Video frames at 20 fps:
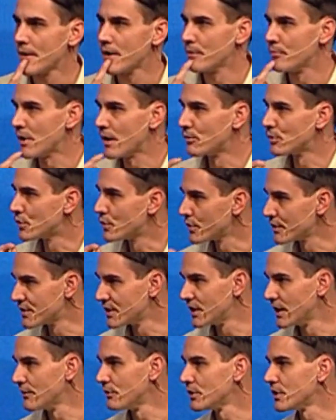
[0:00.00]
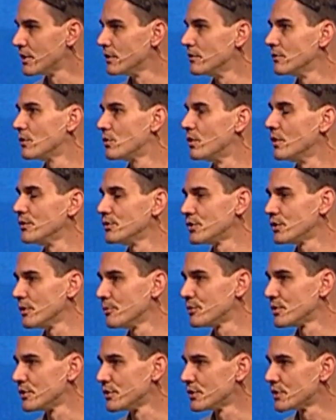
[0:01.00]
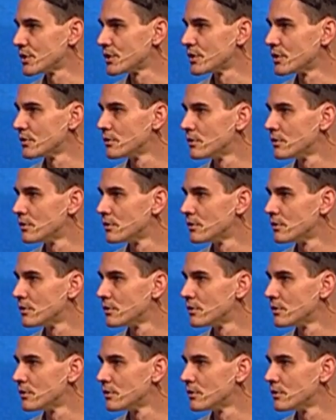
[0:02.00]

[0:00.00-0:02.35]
The Bible records the devil can quote scriptures,